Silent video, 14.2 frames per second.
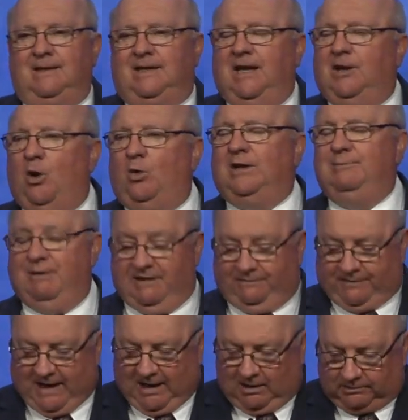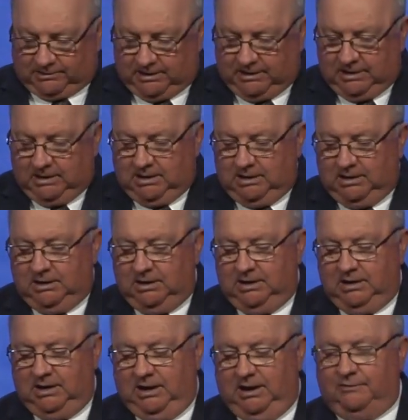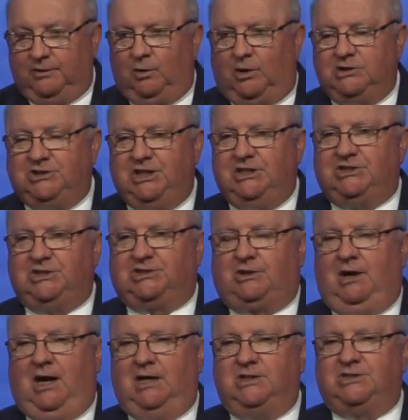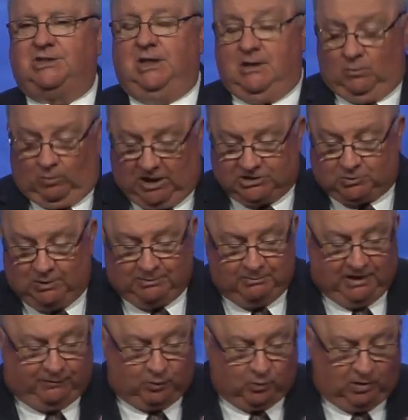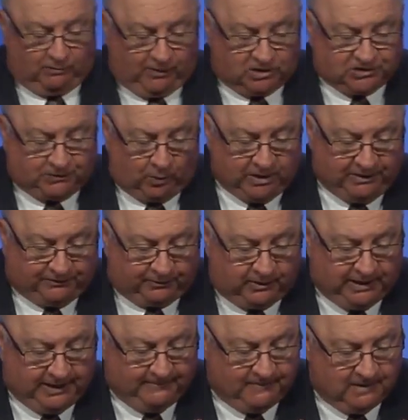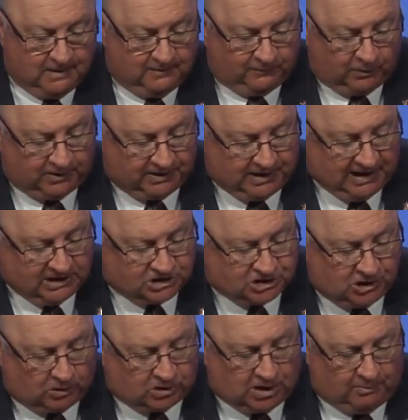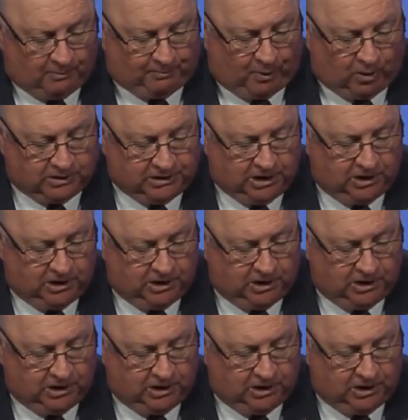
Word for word: can only be found in the Lord Jesus Christ. Watch with me, if you will, verse 43. For the days shall come upon